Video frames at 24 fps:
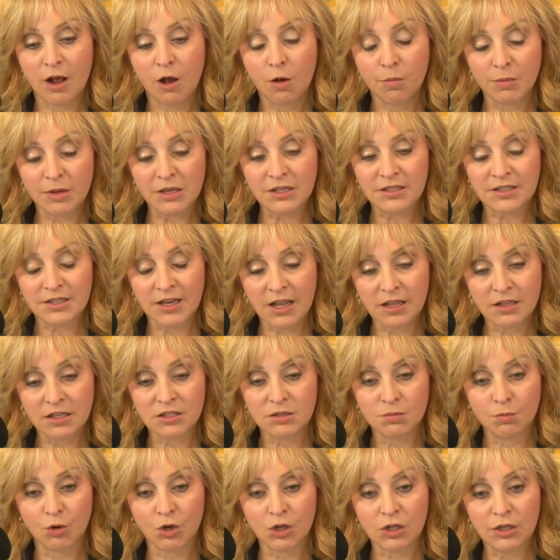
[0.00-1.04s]
help me say
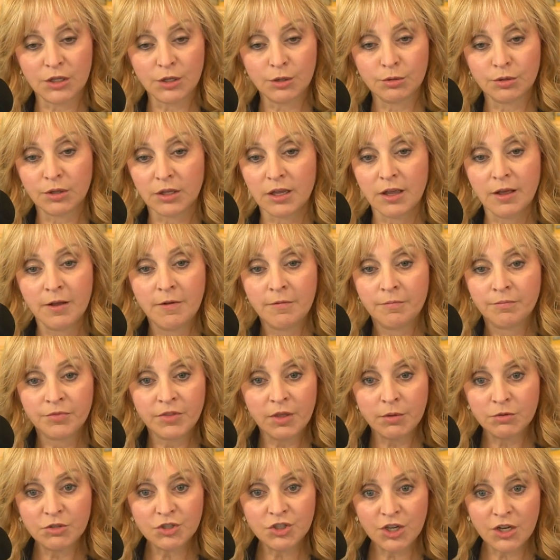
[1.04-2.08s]
this more clearly,
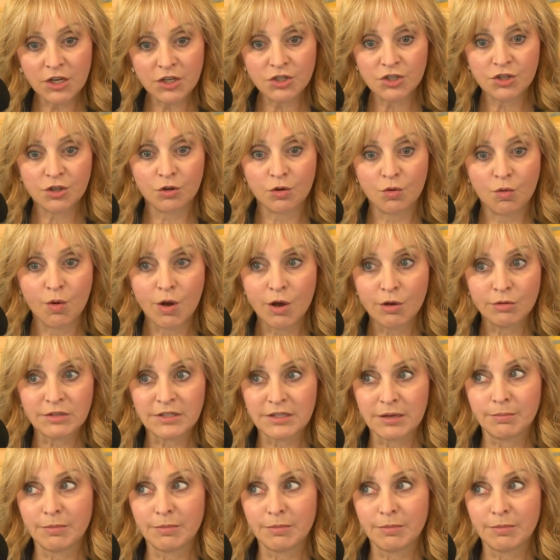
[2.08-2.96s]
they would change their quotes.